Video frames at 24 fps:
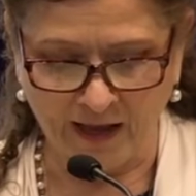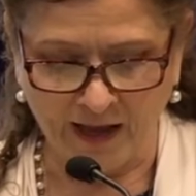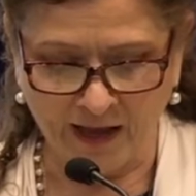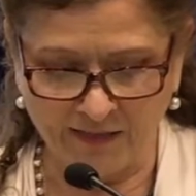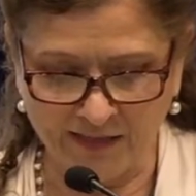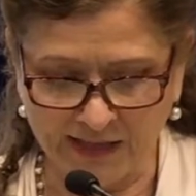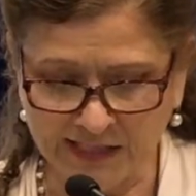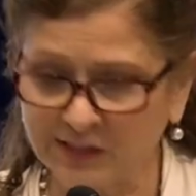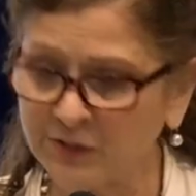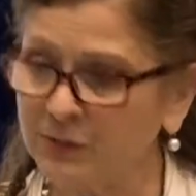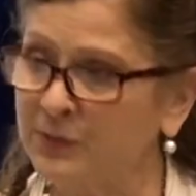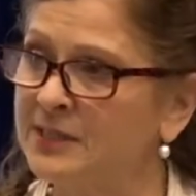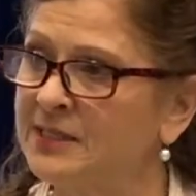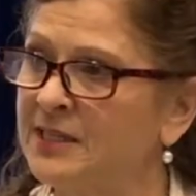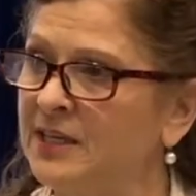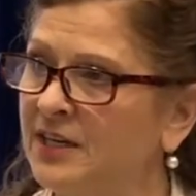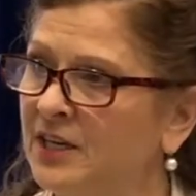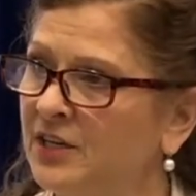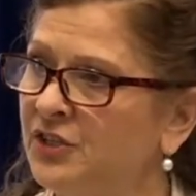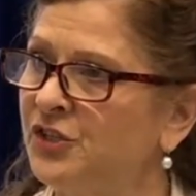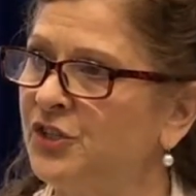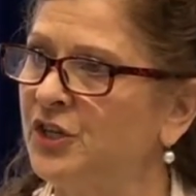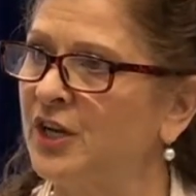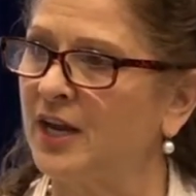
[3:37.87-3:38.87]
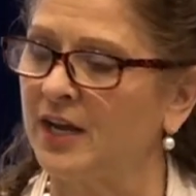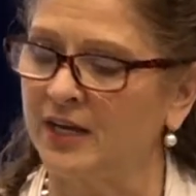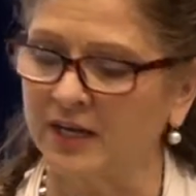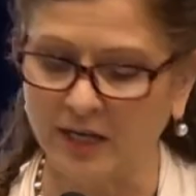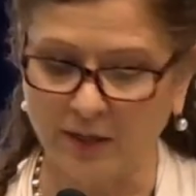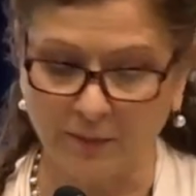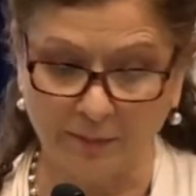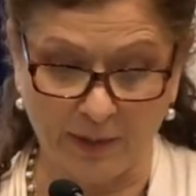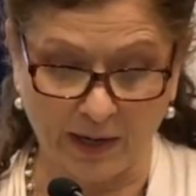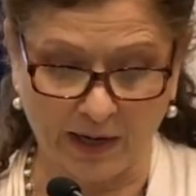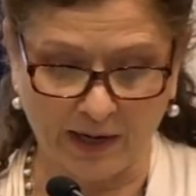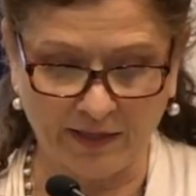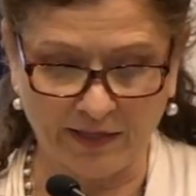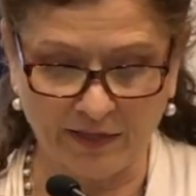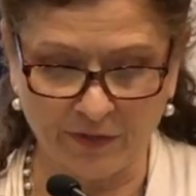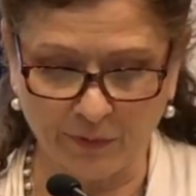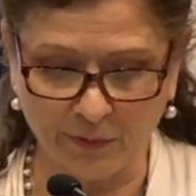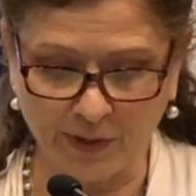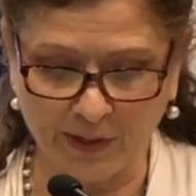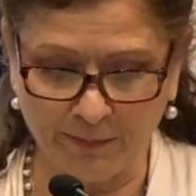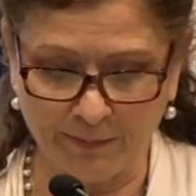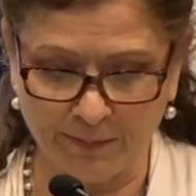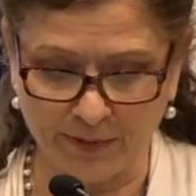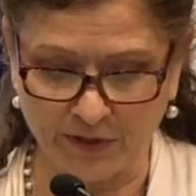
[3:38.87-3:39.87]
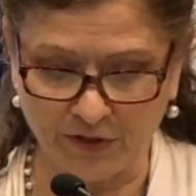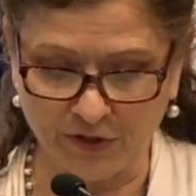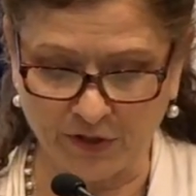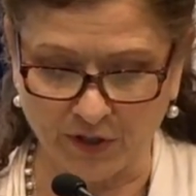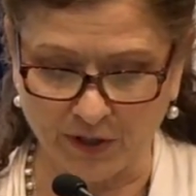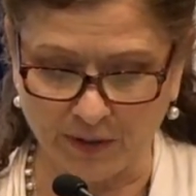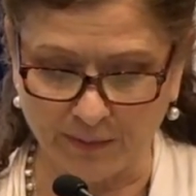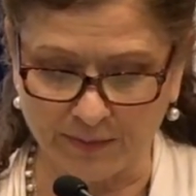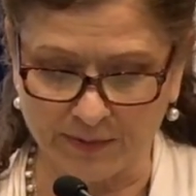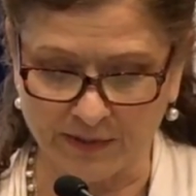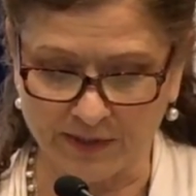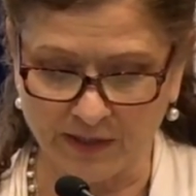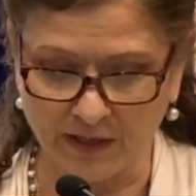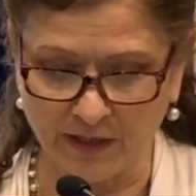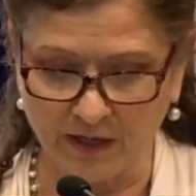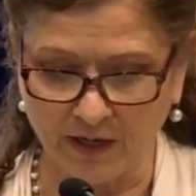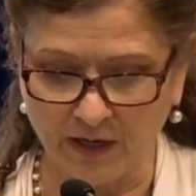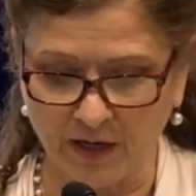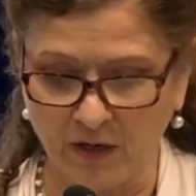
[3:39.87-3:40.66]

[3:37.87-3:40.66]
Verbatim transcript: And this was initiated by three bishops